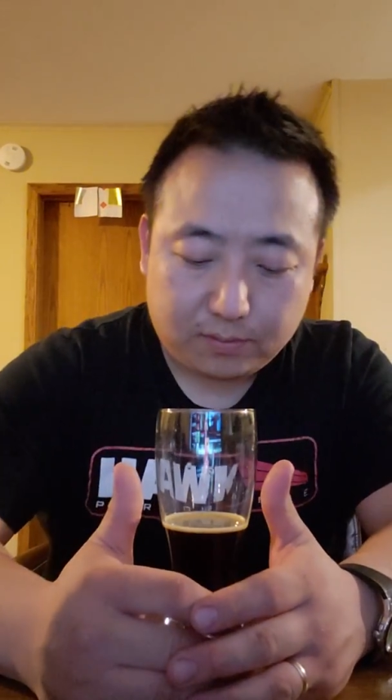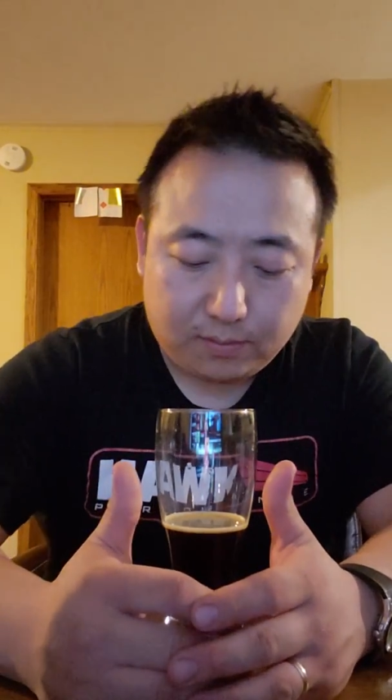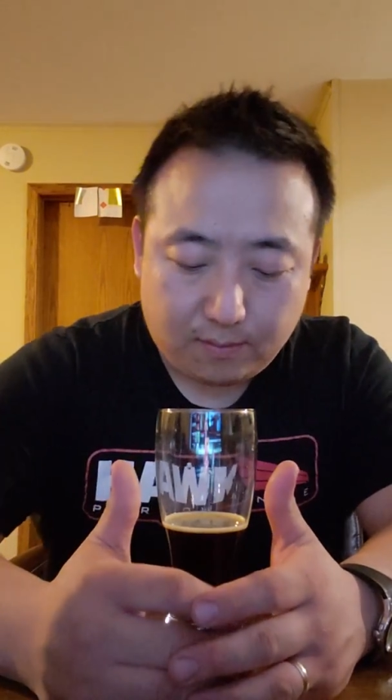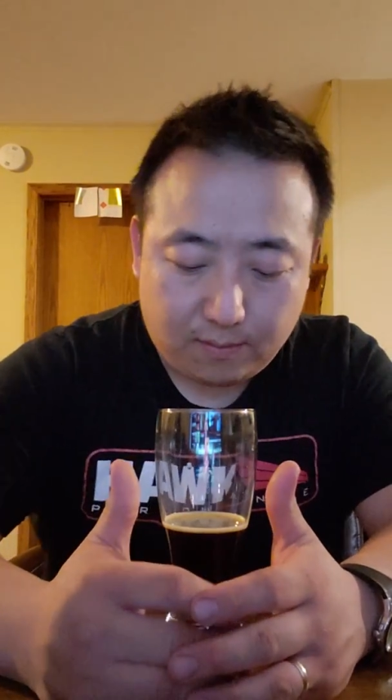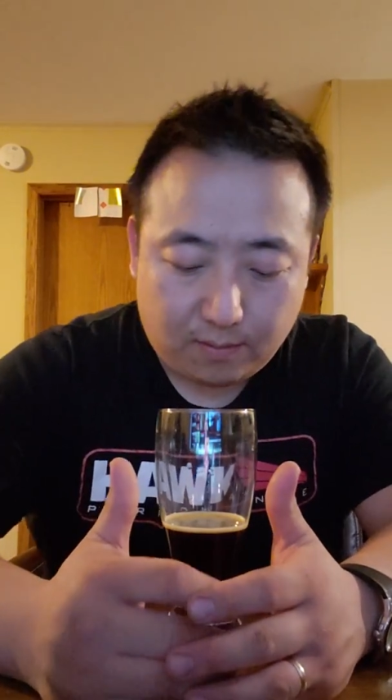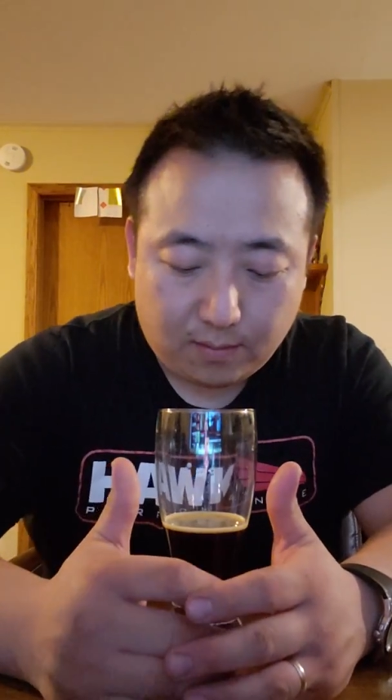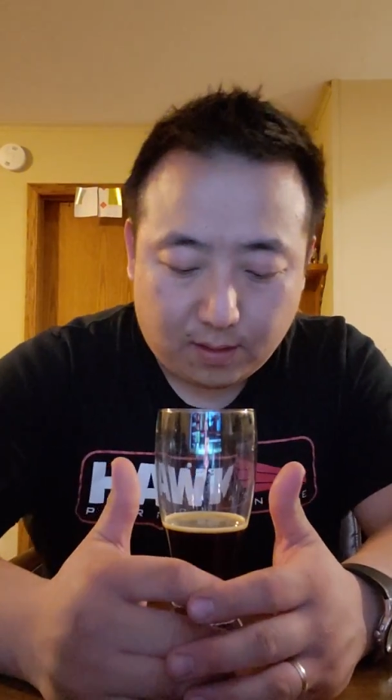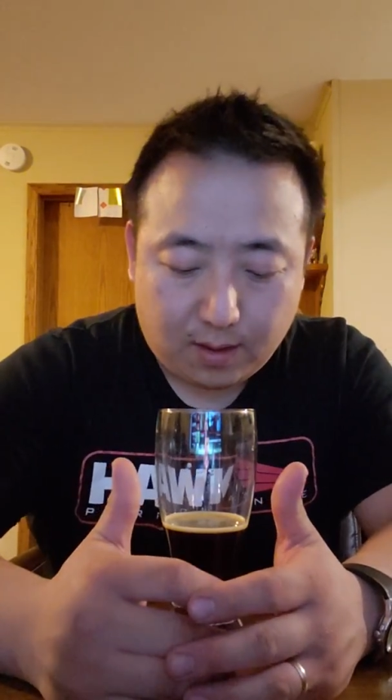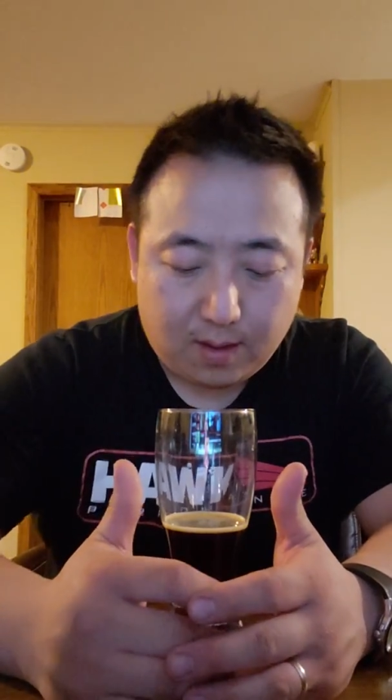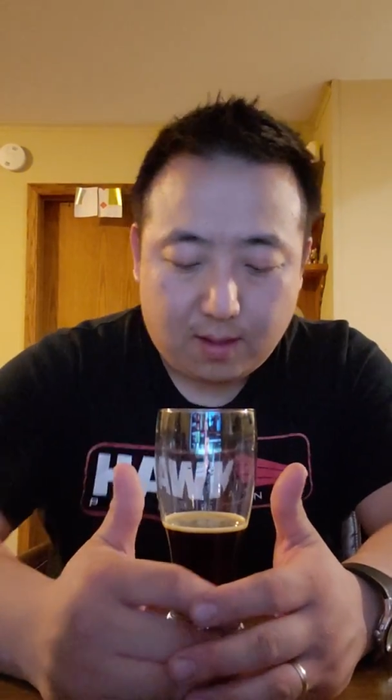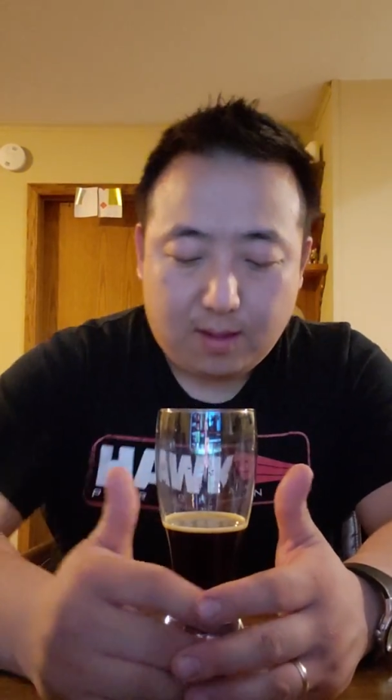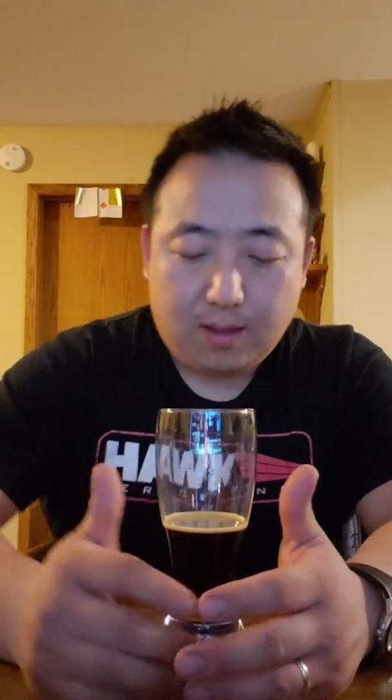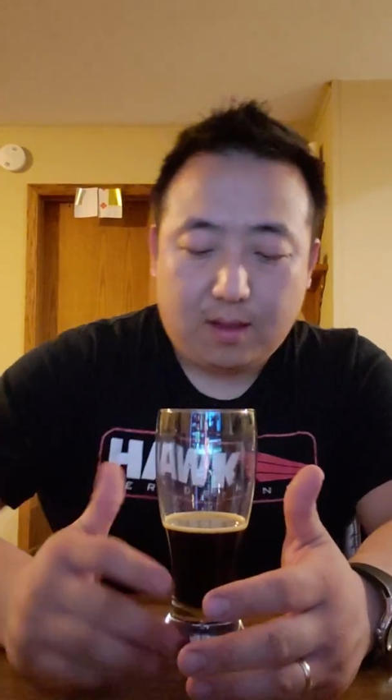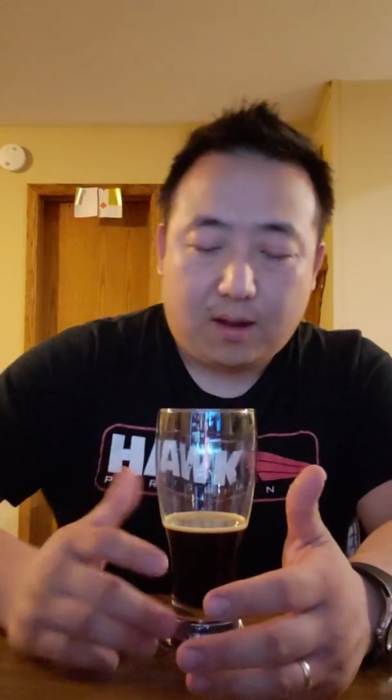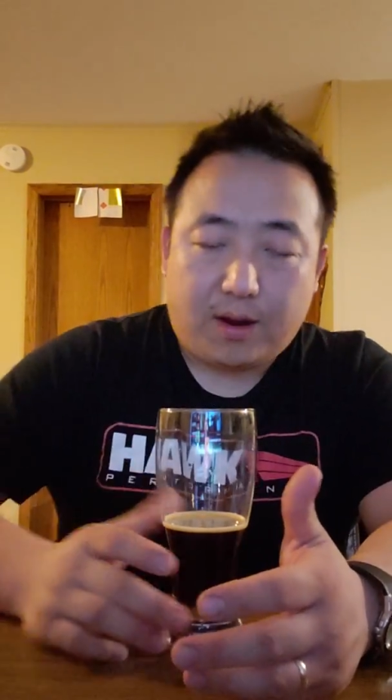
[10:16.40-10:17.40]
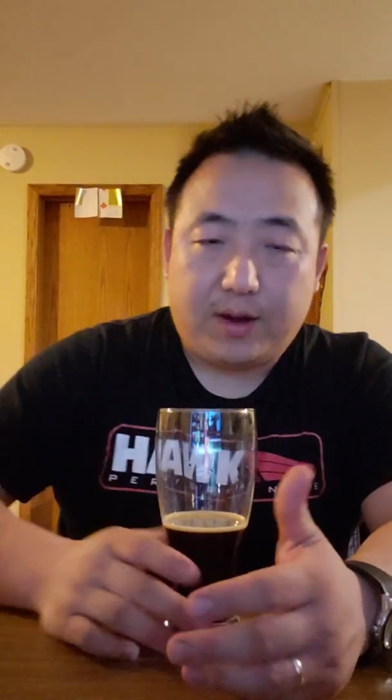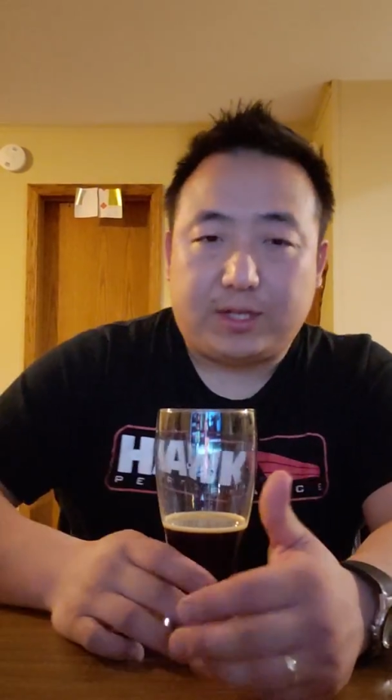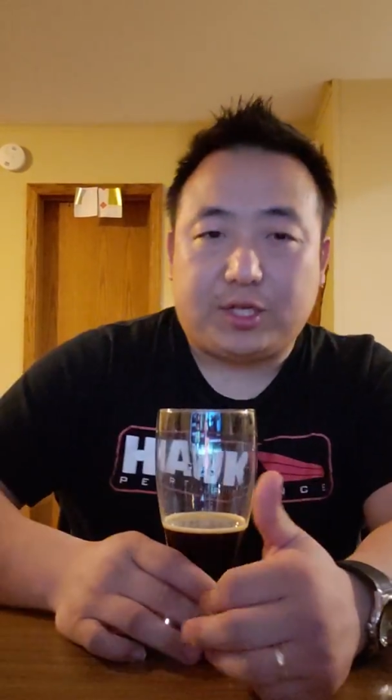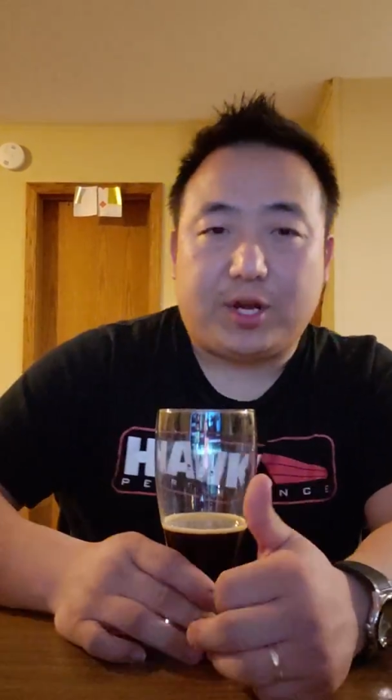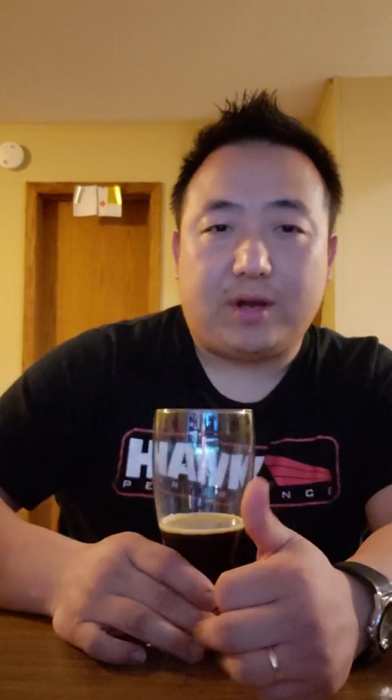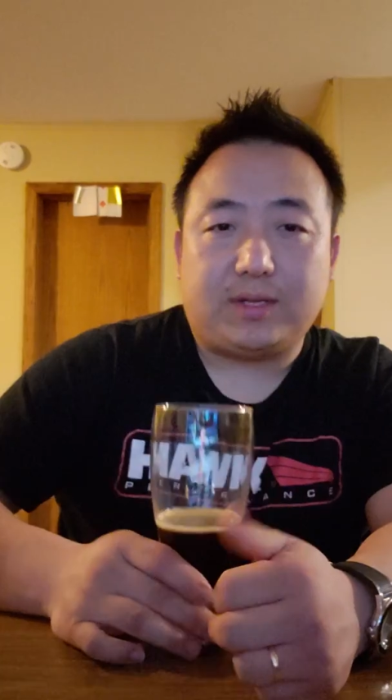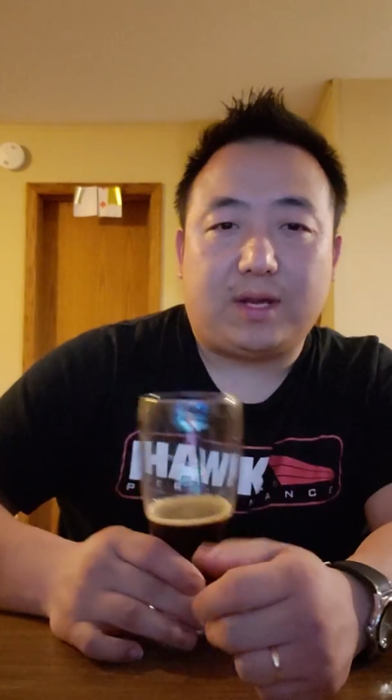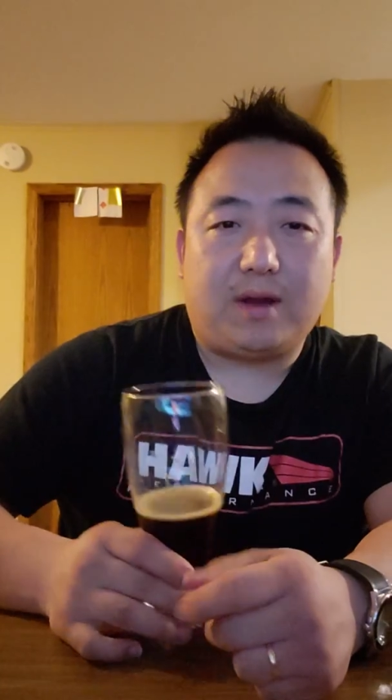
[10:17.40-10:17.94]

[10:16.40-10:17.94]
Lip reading: all right, cheers,